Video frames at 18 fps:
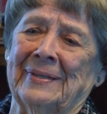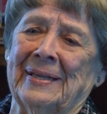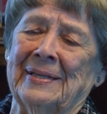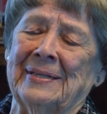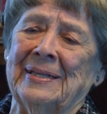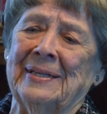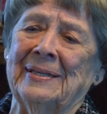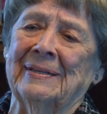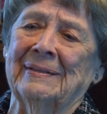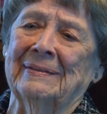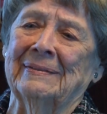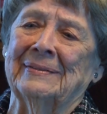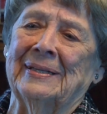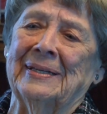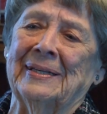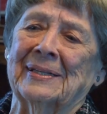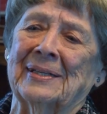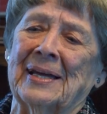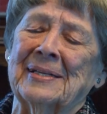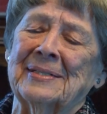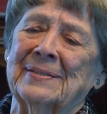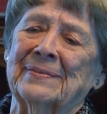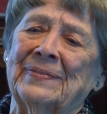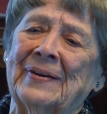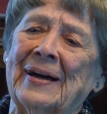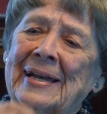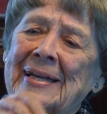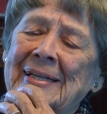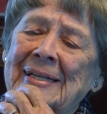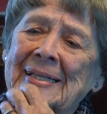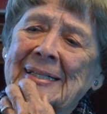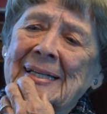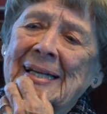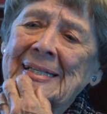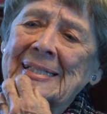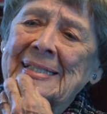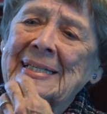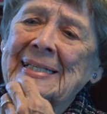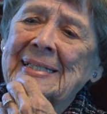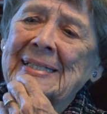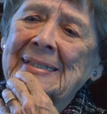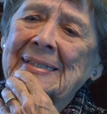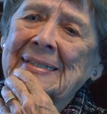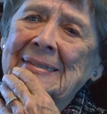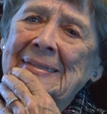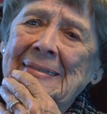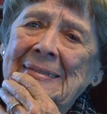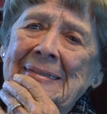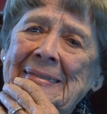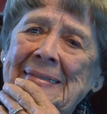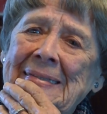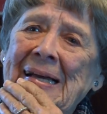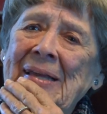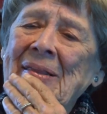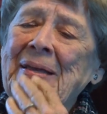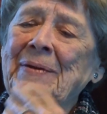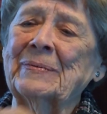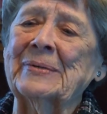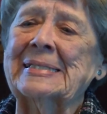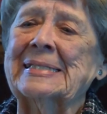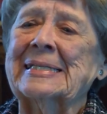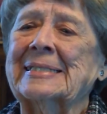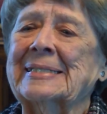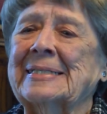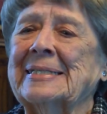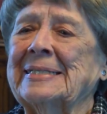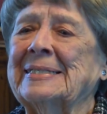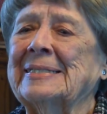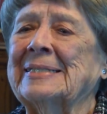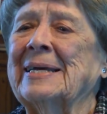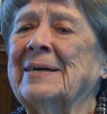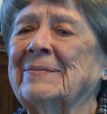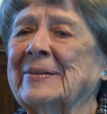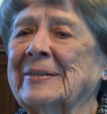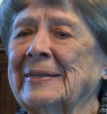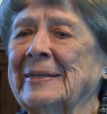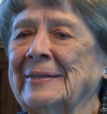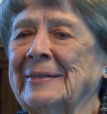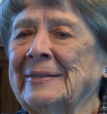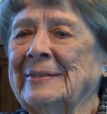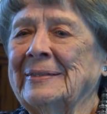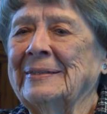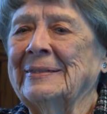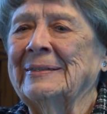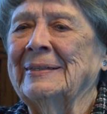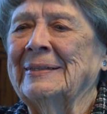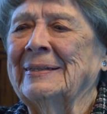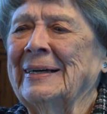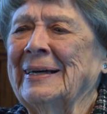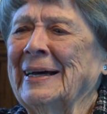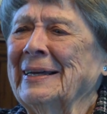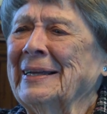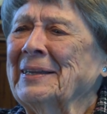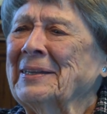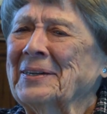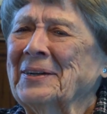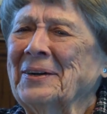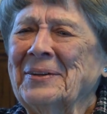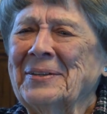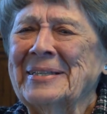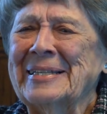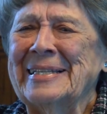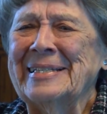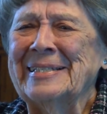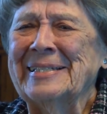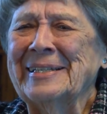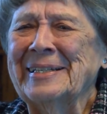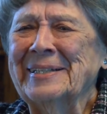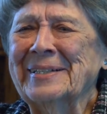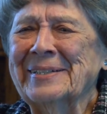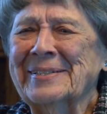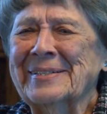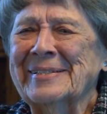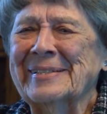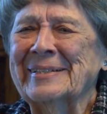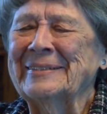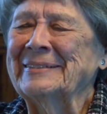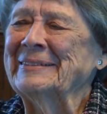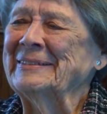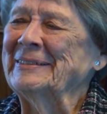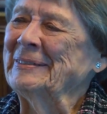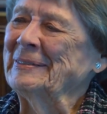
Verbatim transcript: they de- declassified it in 19, I think it was 67. I thought, all these years.